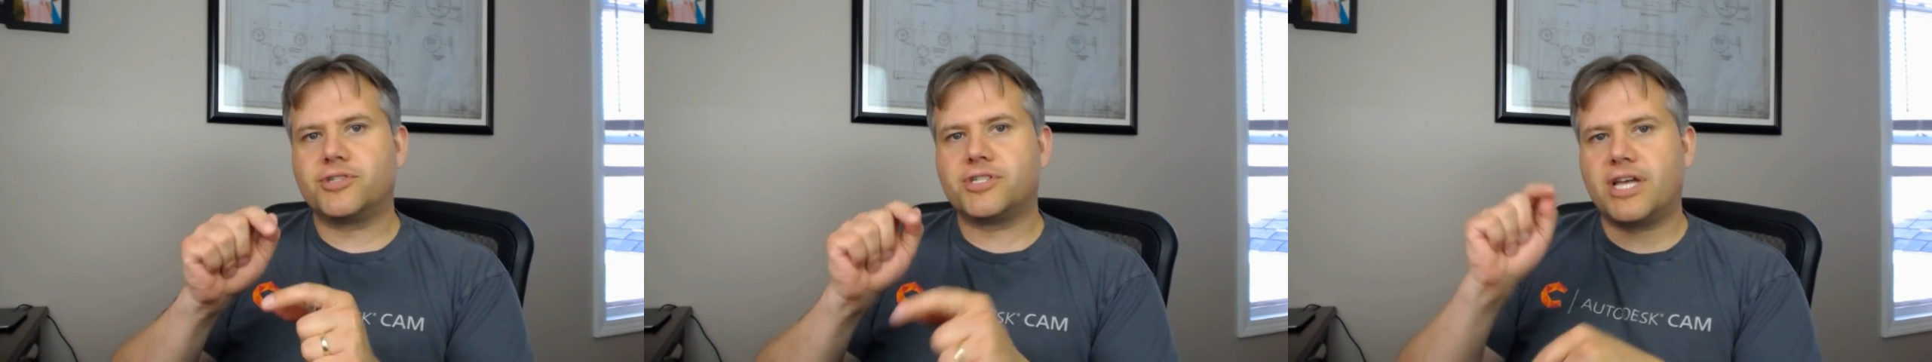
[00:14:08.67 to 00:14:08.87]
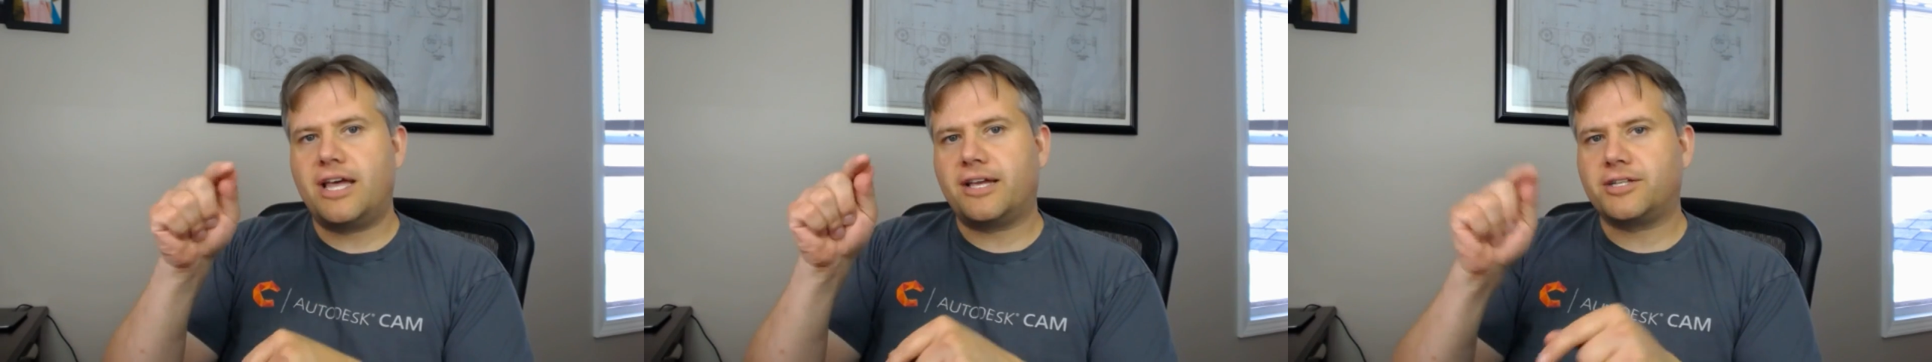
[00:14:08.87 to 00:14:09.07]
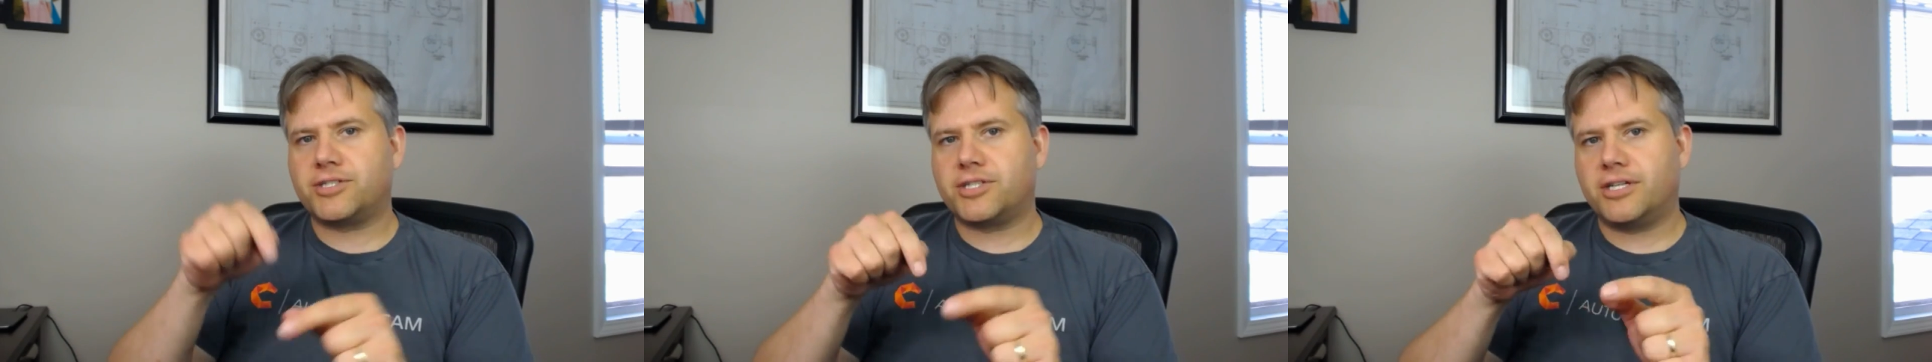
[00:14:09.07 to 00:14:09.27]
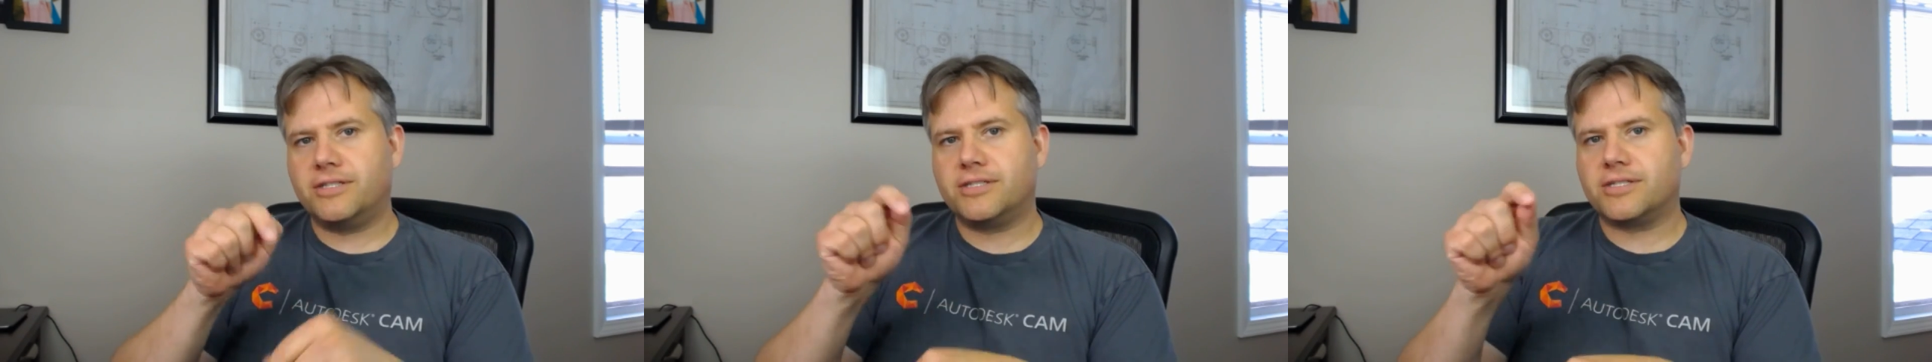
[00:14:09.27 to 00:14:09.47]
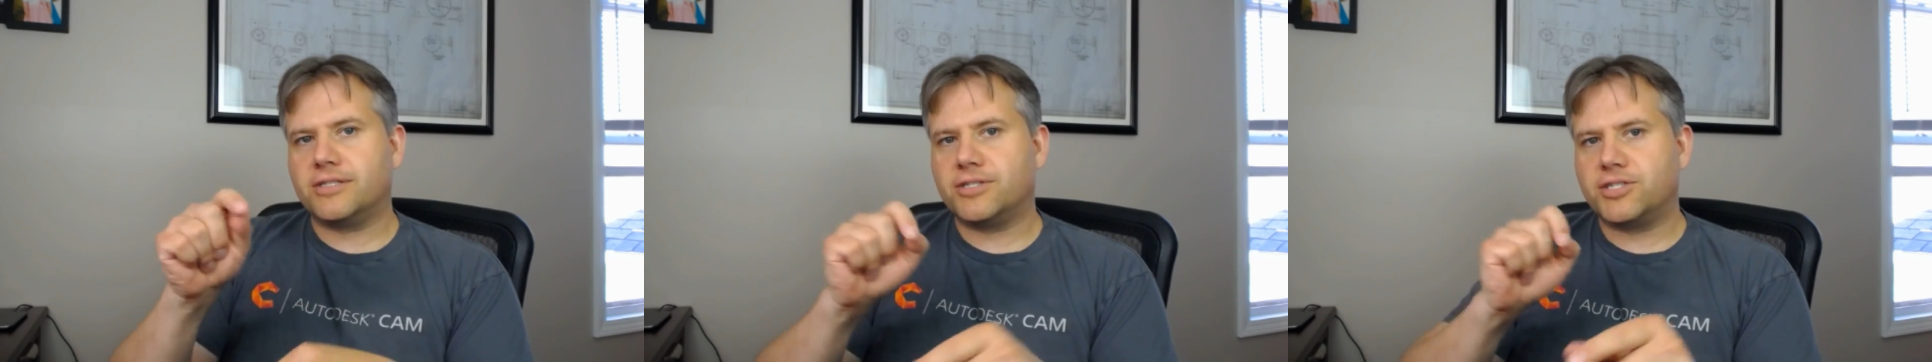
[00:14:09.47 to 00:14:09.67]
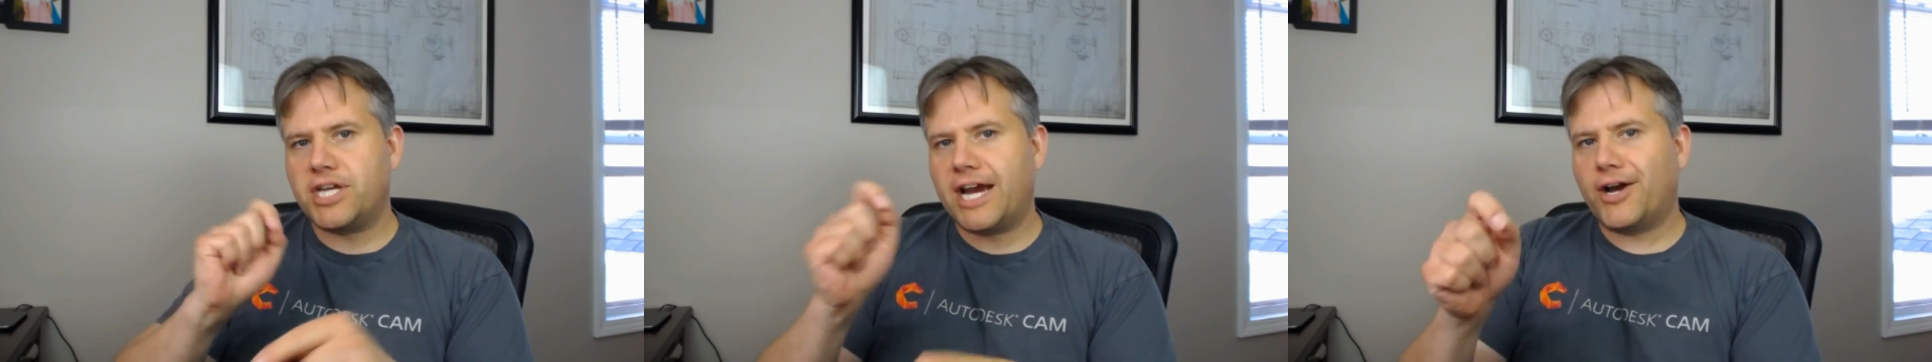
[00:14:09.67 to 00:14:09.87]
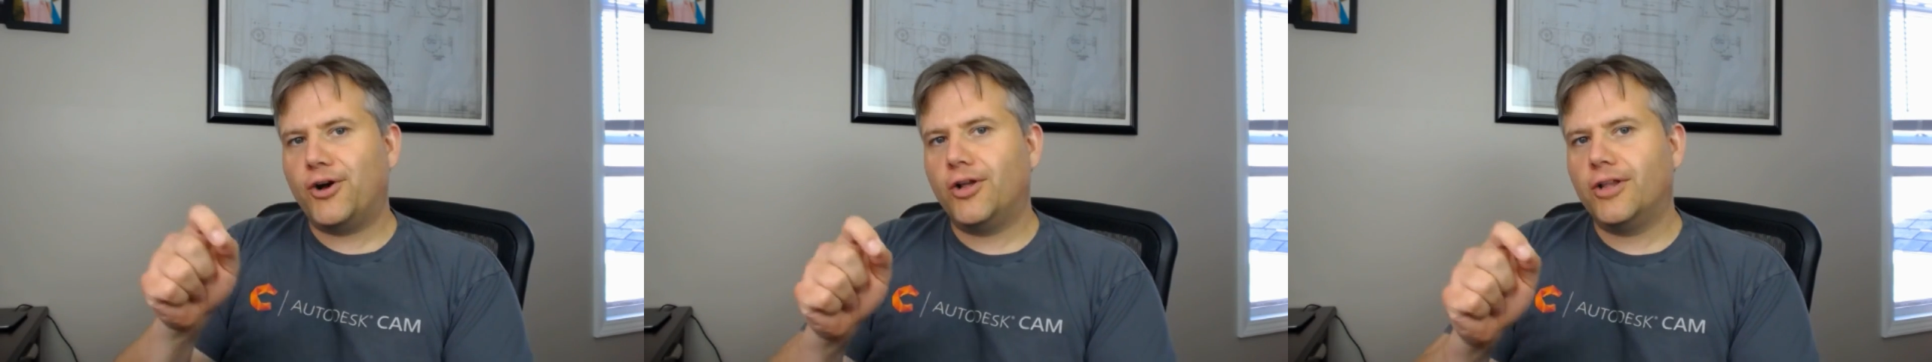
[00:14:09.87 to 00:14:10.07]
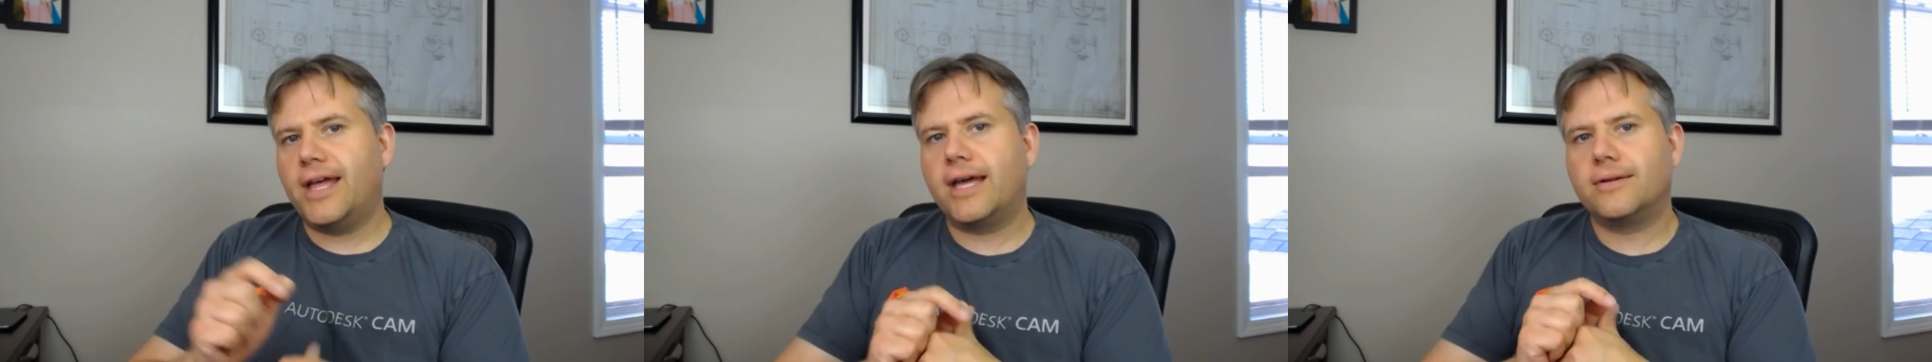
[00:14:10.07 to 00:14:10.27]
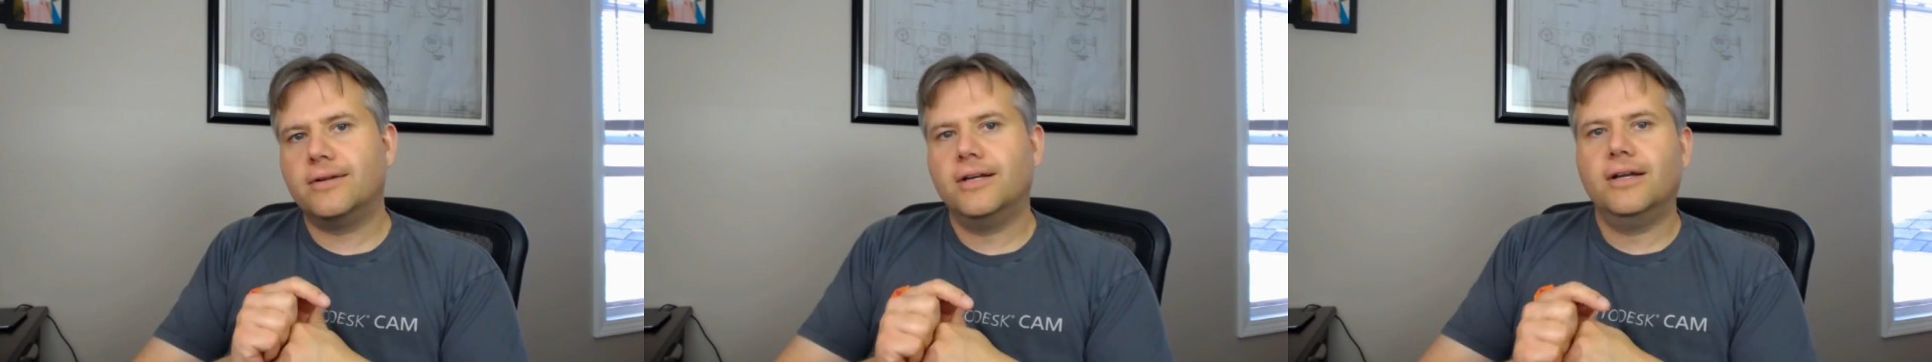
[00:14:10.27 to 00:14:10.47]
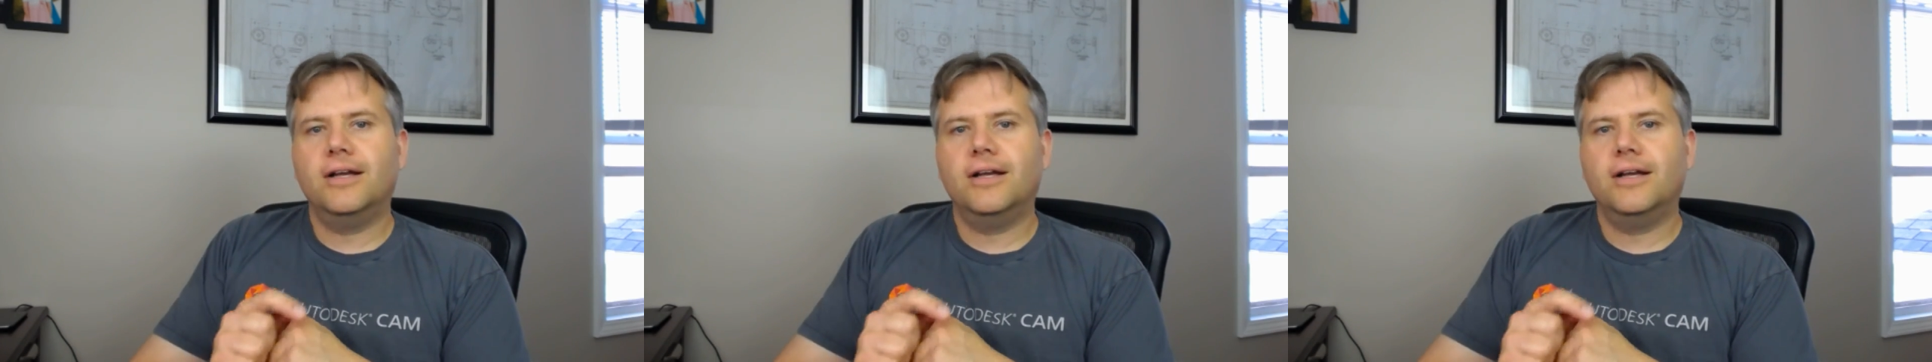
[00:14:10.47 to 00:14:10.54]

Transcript: sections and check all that.